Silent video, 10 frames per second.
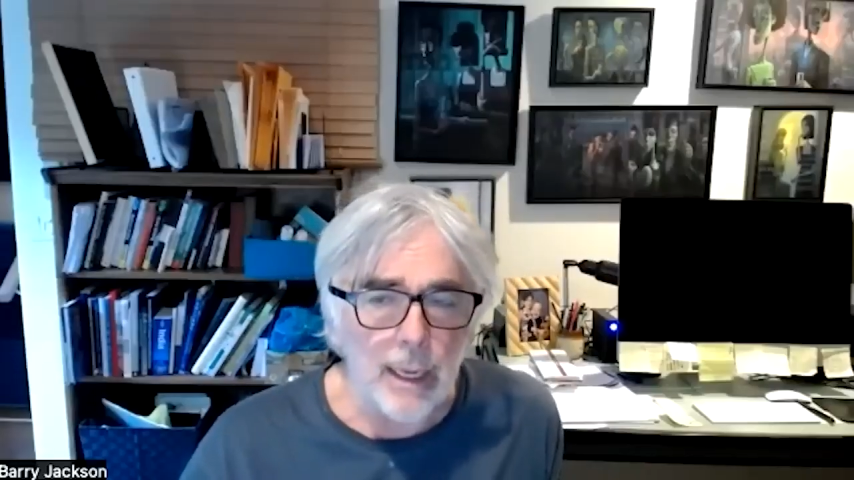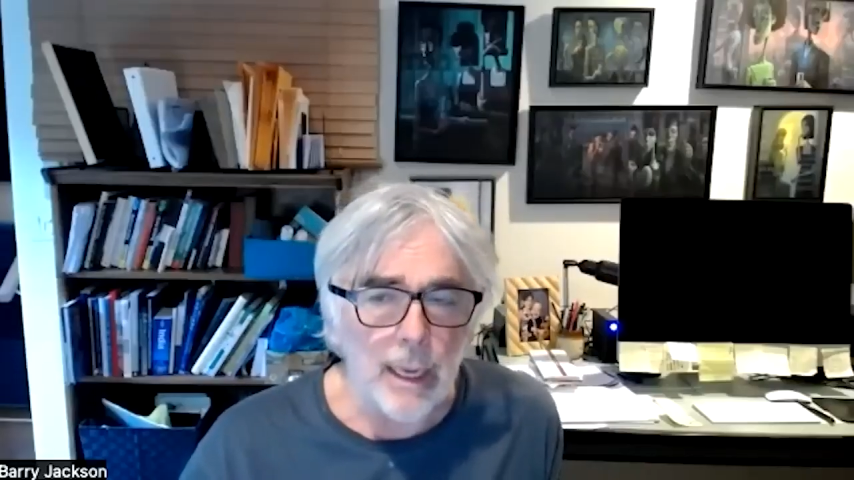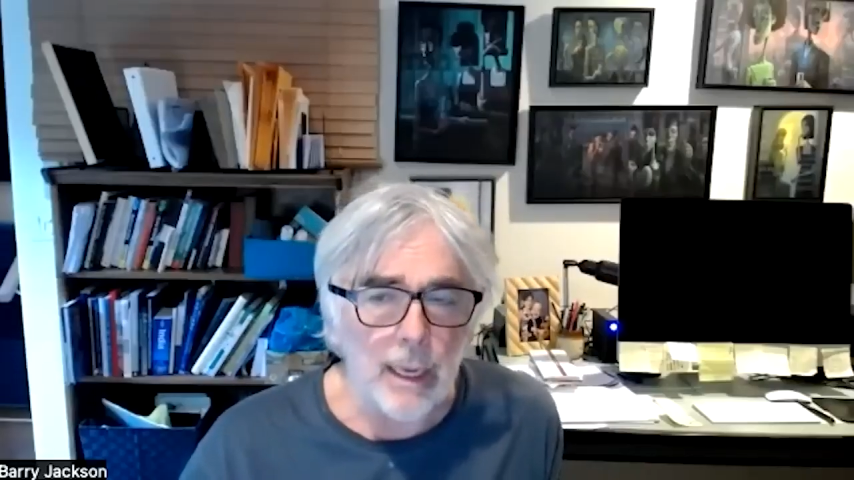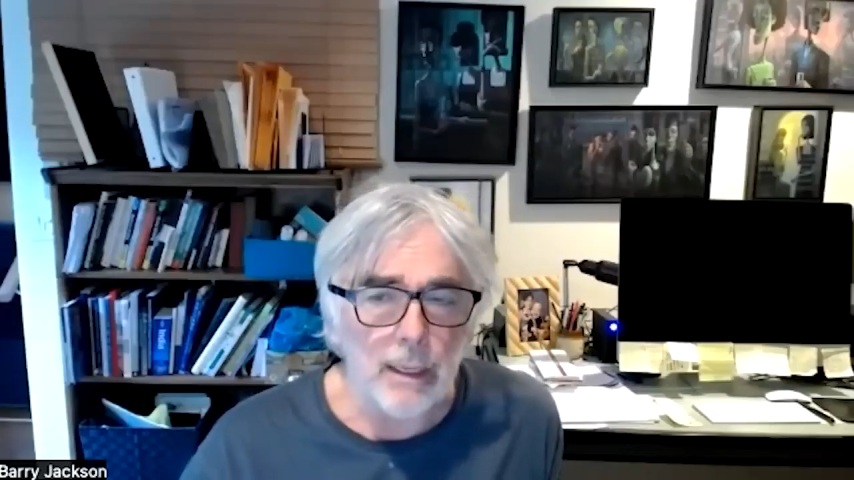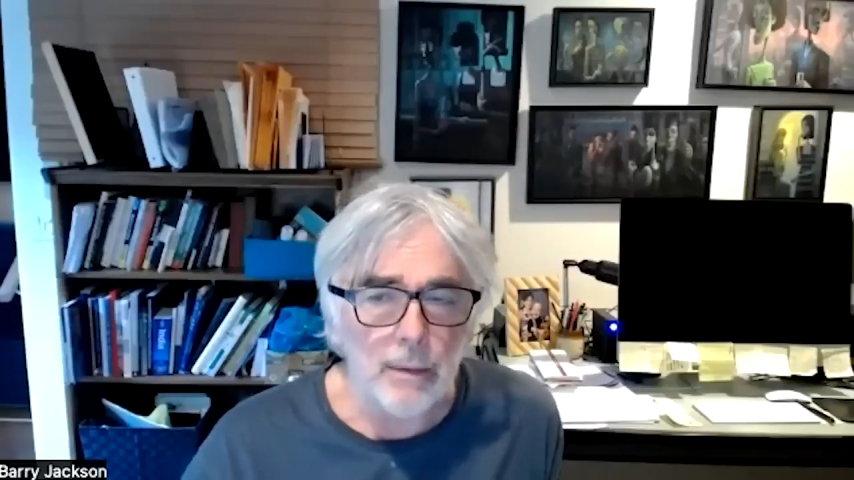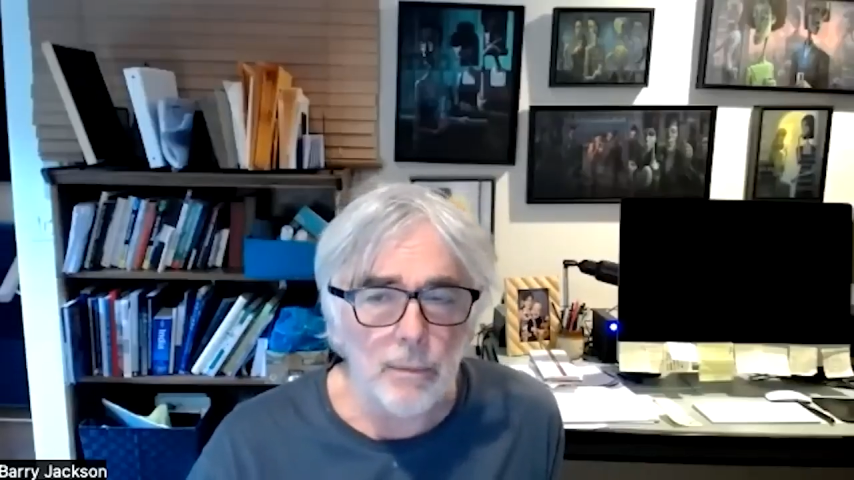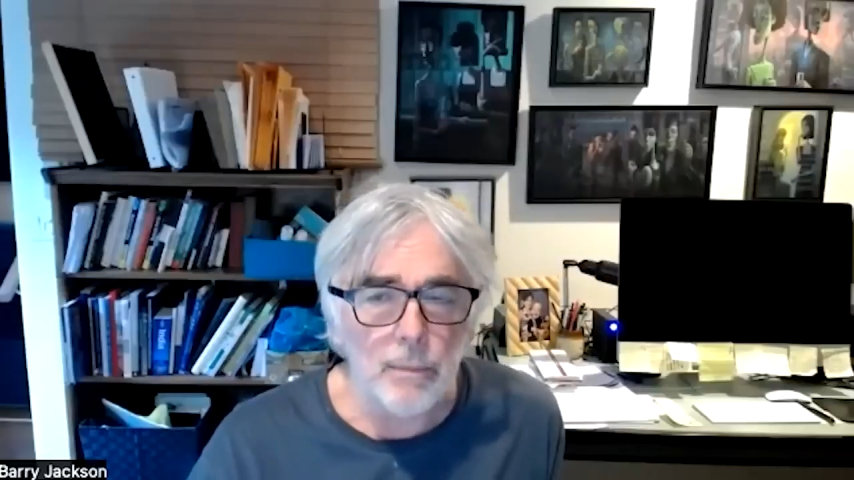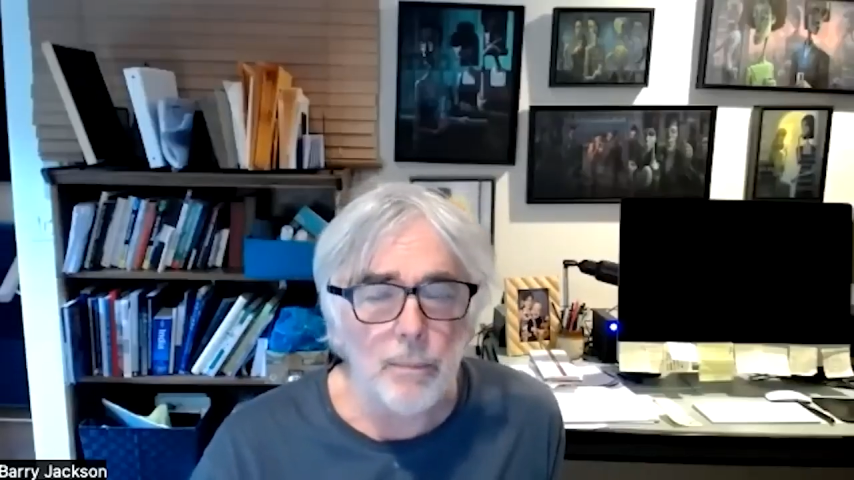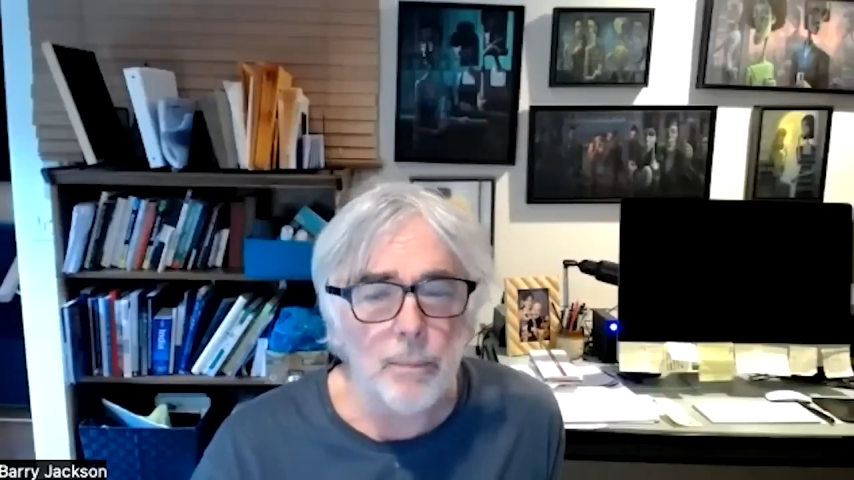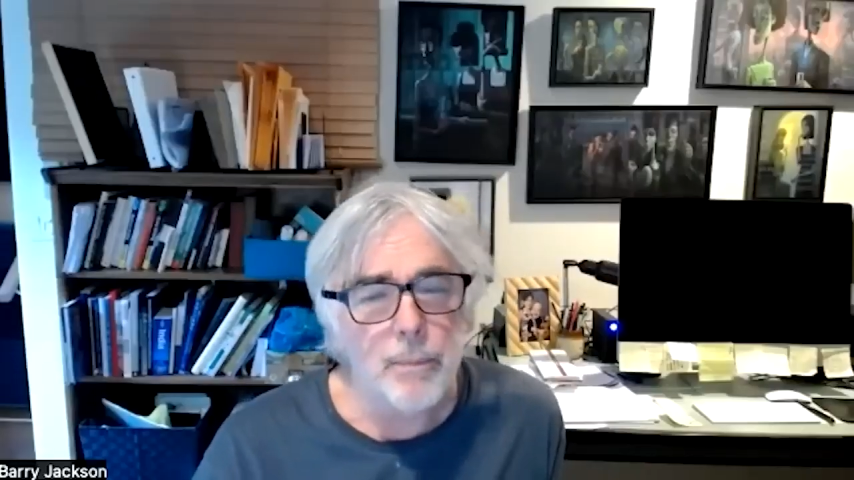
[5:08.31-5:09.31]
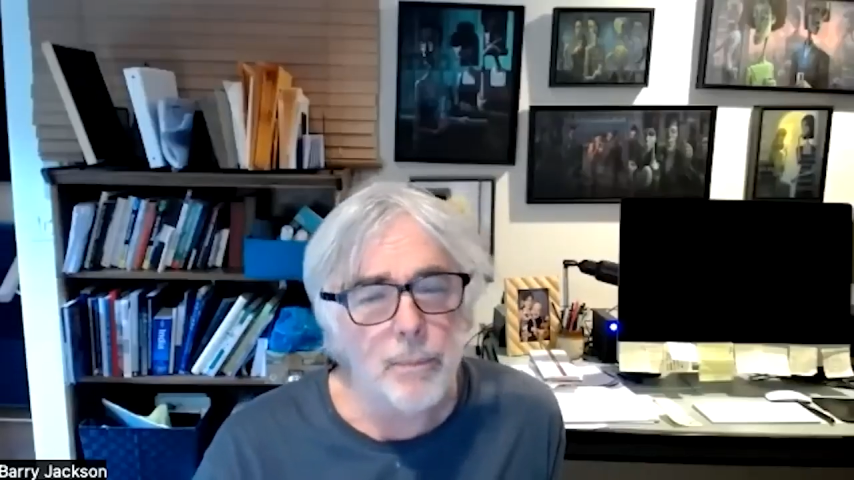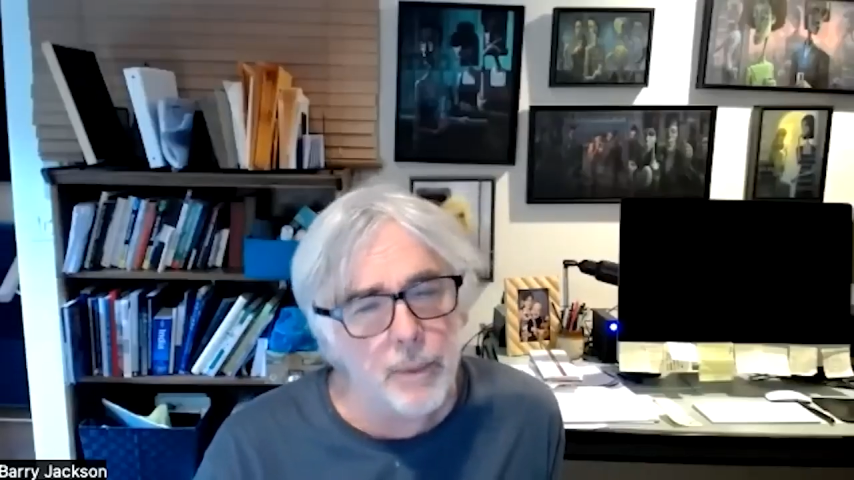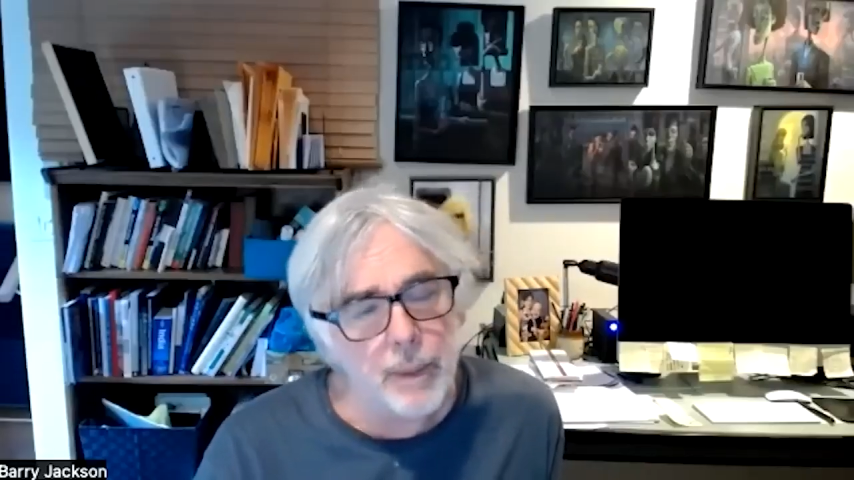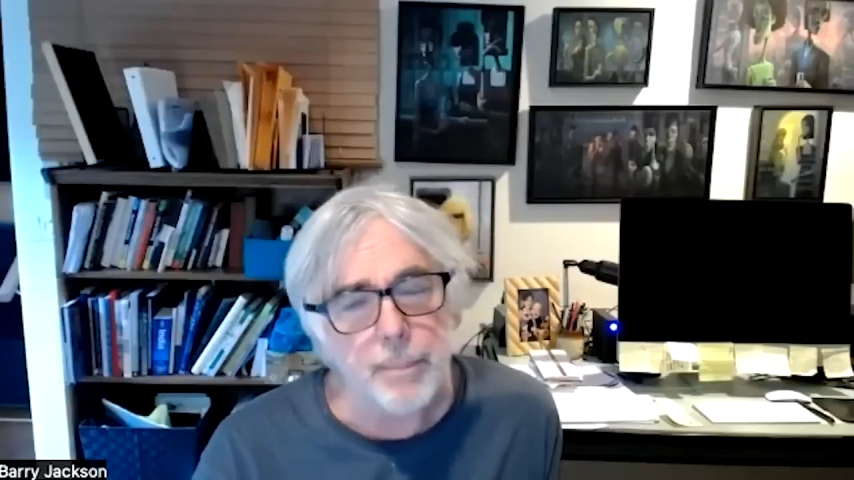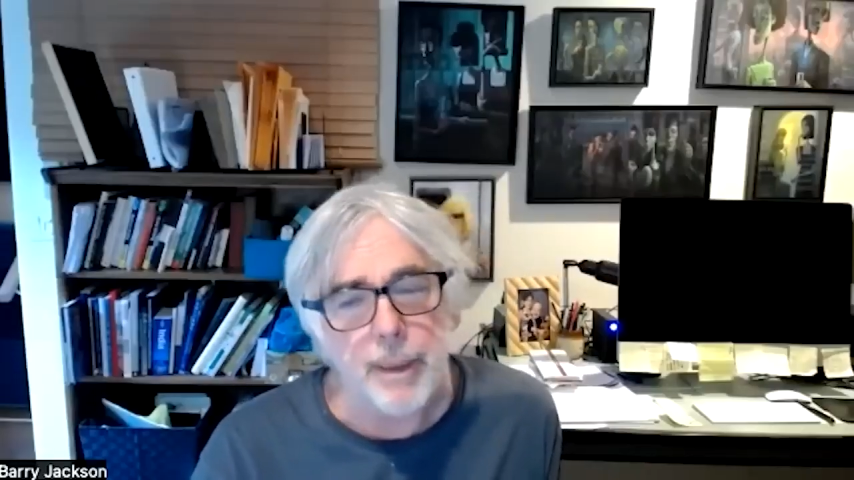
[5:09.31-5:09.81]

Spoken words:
and what